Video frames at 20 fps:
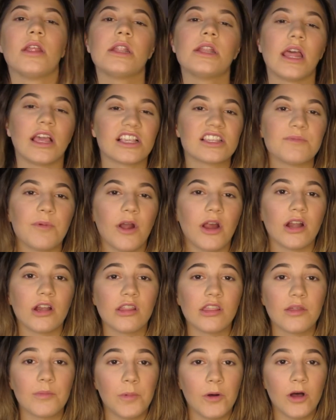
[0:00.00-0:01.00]
Next part
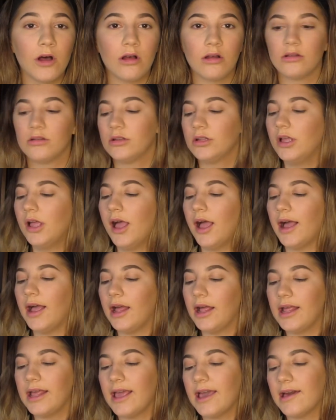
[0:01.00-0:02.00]
of the poll,
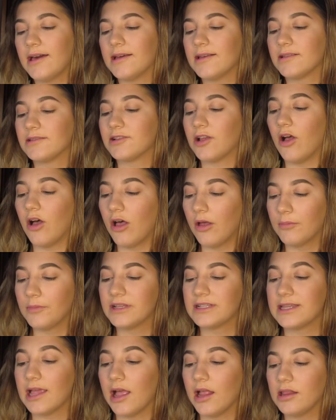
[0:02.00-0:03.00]
I asked all
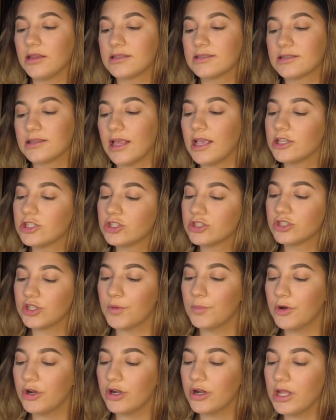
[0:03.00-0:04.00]
metallic /
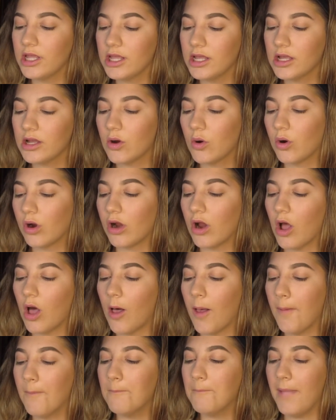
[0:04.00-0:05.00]
shimmery or
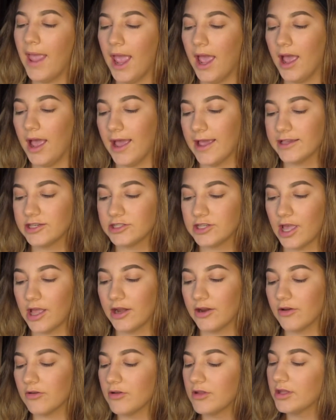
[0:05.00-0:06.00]
all matte
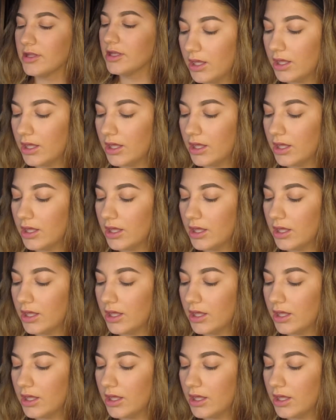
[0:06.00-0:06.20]
eyeshadow,